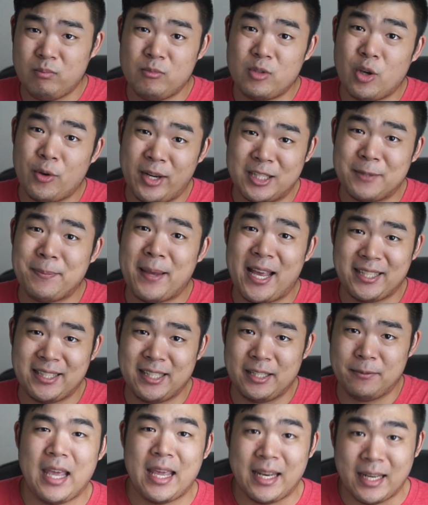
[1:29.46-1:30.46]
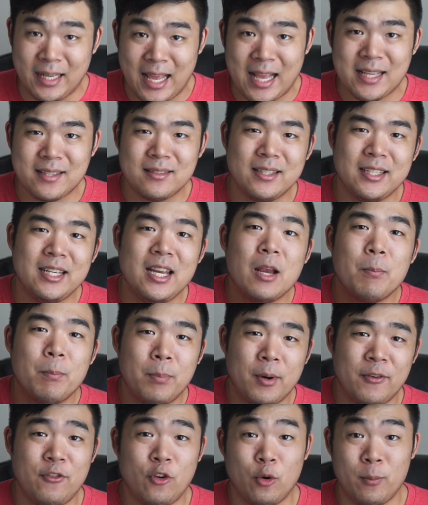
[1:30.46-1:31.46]
don't expect it. And lastly,
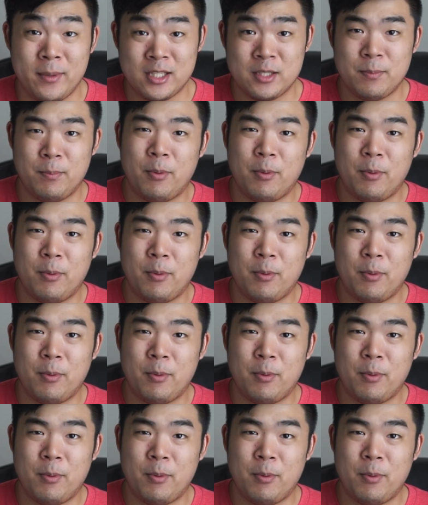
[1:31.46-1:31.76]
performance.